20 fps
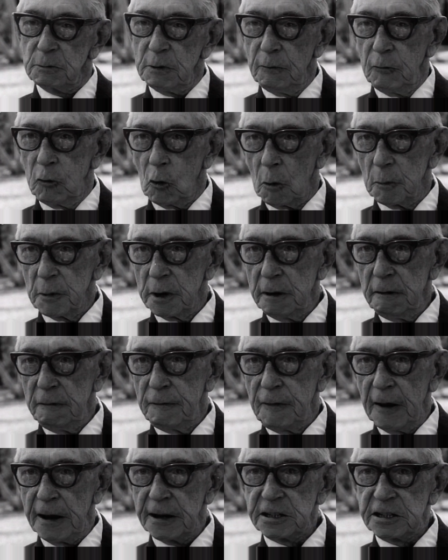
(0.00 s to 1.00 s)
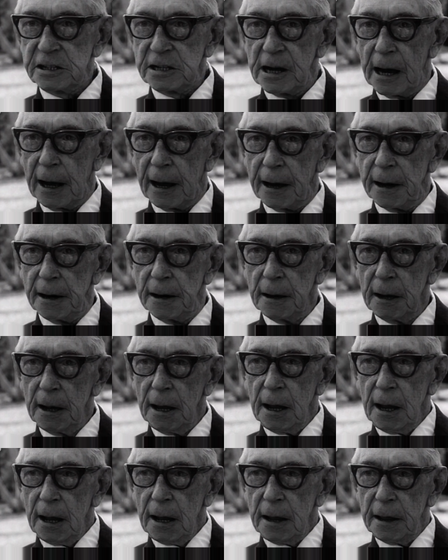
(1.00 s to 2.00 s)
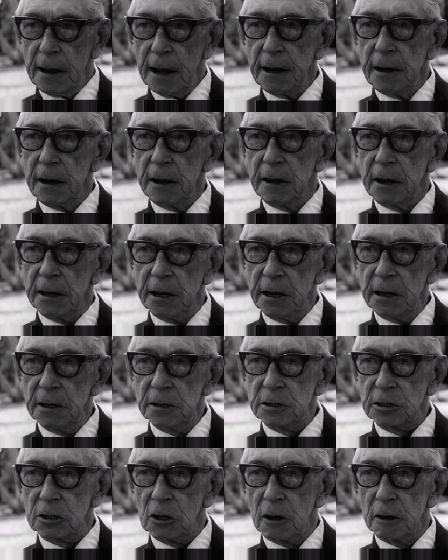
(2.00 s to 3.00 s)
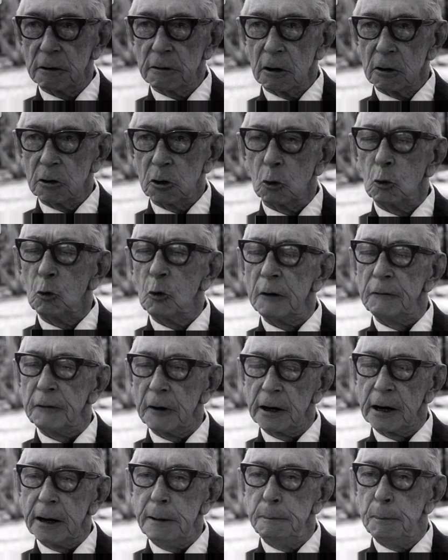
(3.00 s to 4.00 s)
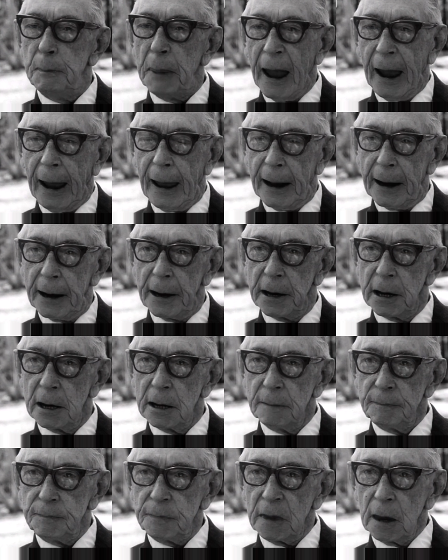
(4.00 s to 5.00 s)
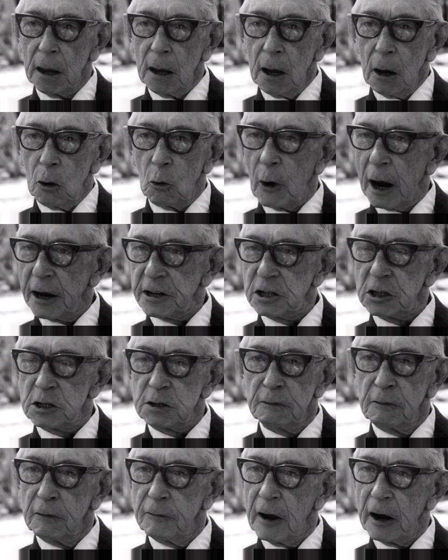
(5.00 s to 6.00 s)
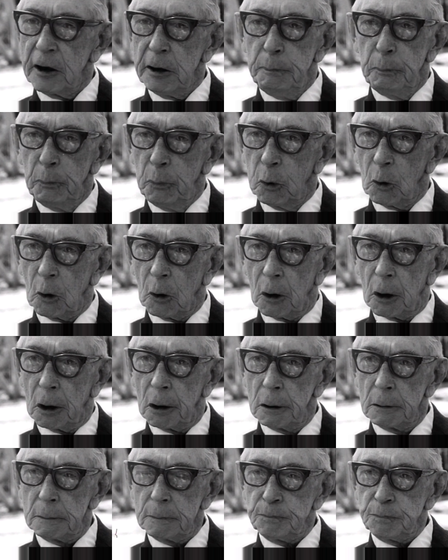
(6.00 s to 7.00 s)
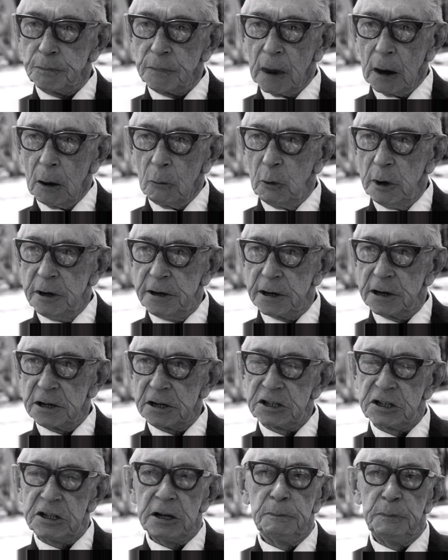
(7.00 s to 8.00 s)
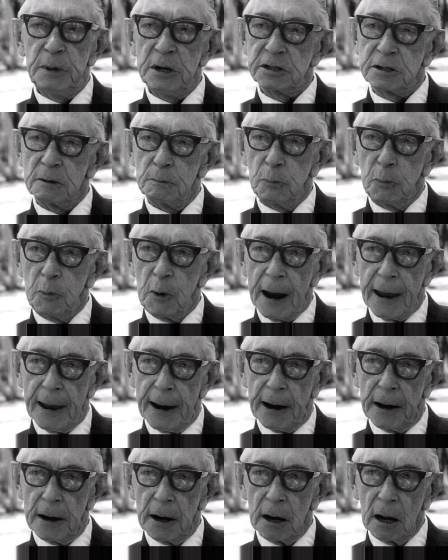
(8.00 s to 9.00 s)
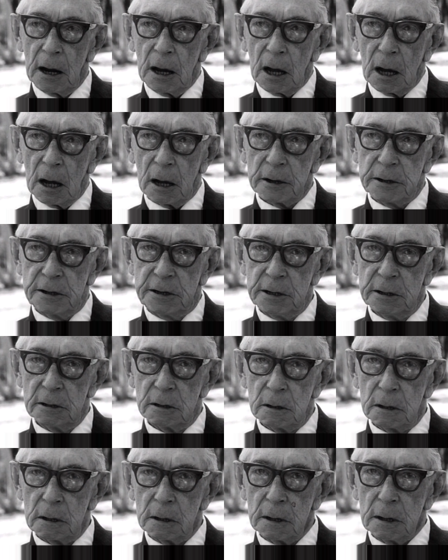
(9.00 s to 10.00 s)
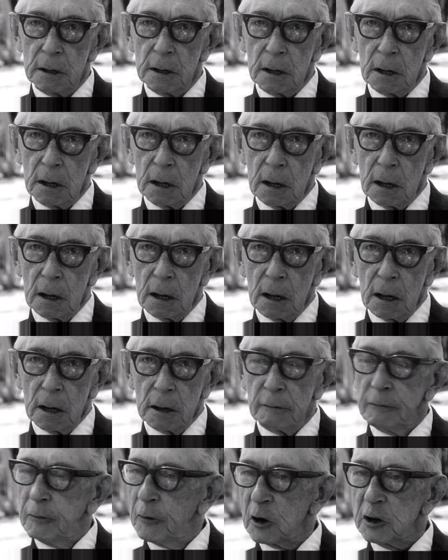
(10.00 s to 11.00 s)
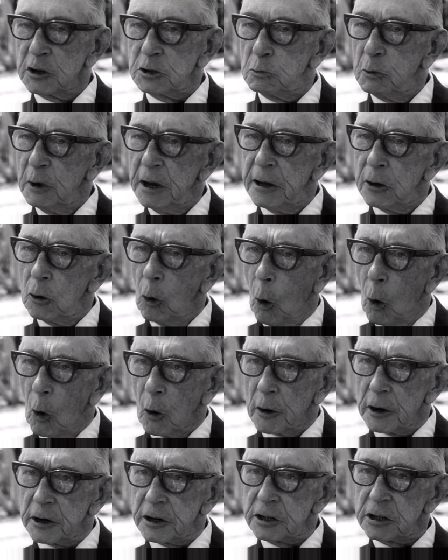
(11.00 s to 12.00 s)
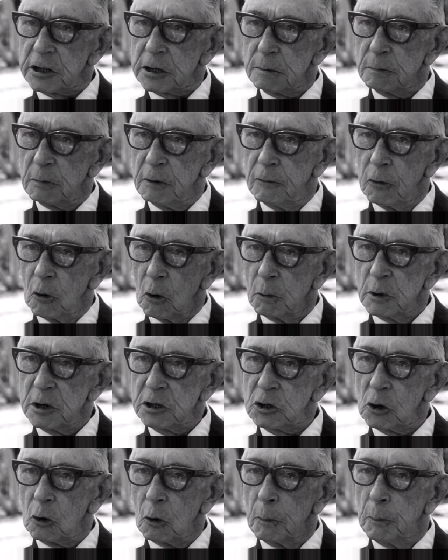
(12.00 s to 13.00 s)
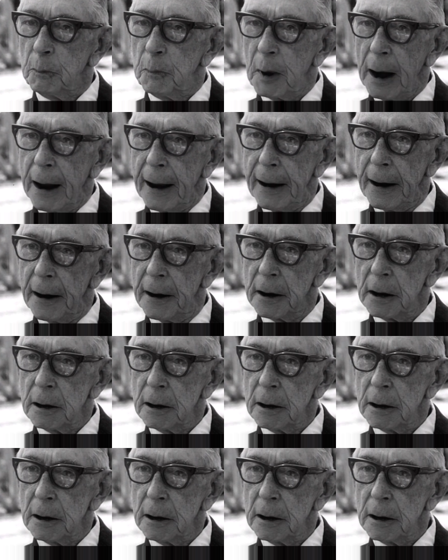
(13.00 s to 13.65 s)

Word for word: and we formed a defense line, then things got terrifically bad. Rations were very poor. We didn't see a piece of bread until the first week in August, before we saw bread.